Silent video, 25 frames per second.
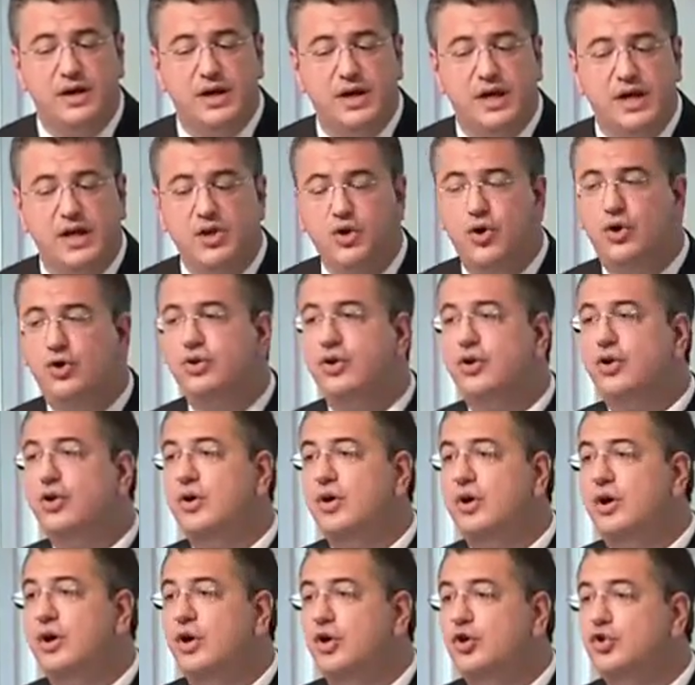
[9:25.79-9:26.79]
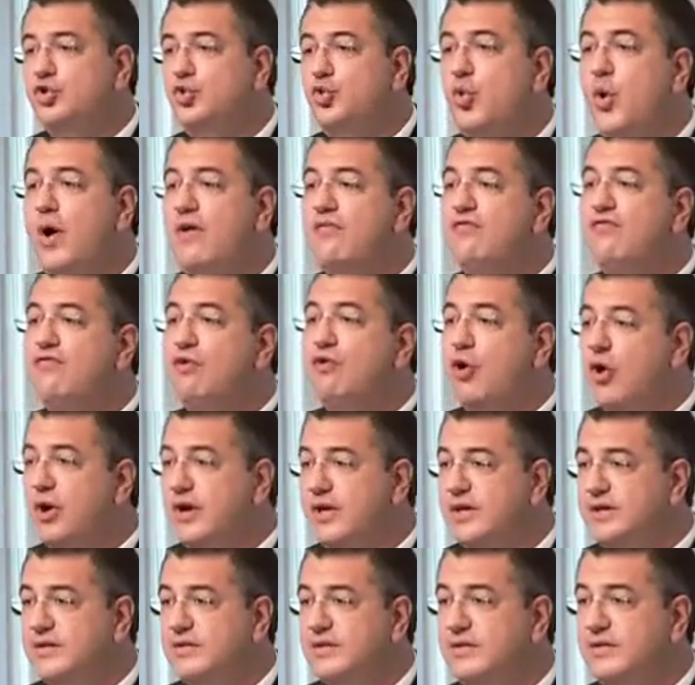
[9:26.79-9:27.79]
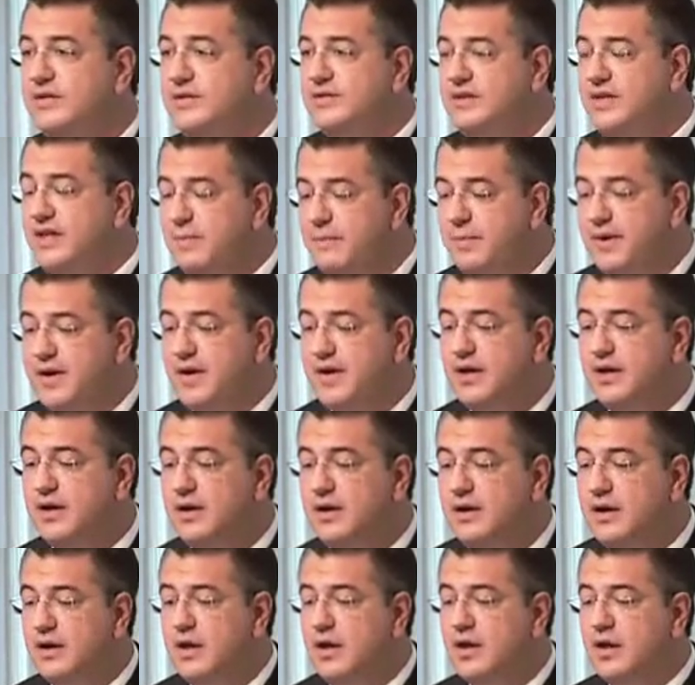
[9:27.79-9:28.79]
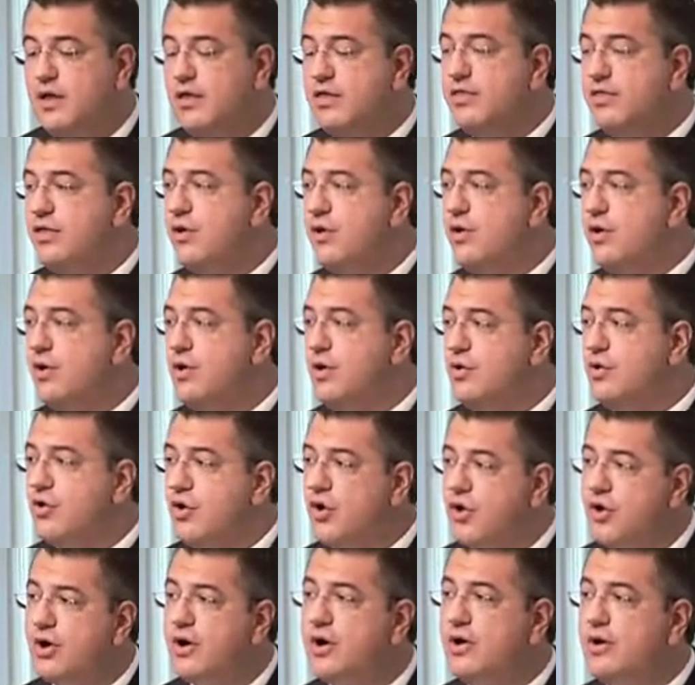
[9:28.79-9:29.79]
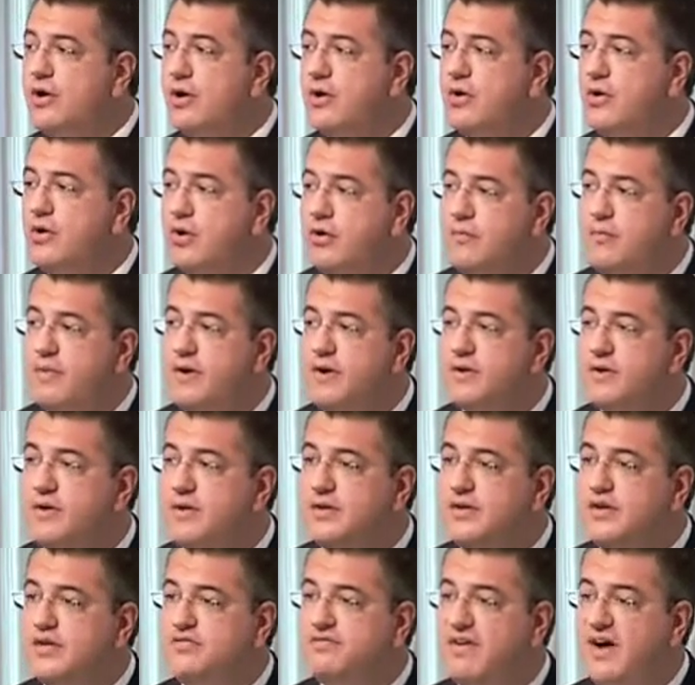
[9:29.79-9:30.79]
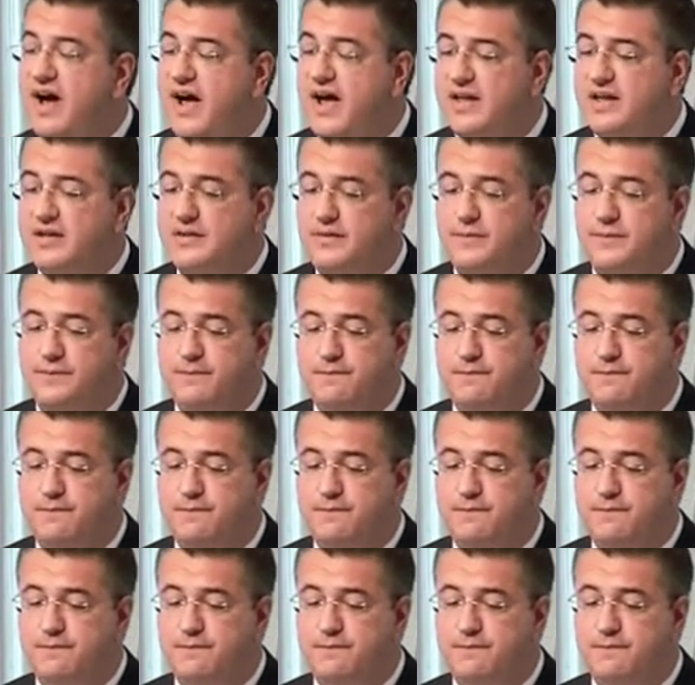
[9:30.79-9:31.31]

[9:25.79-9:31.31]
in order to avoid deepening the rural-urban divide.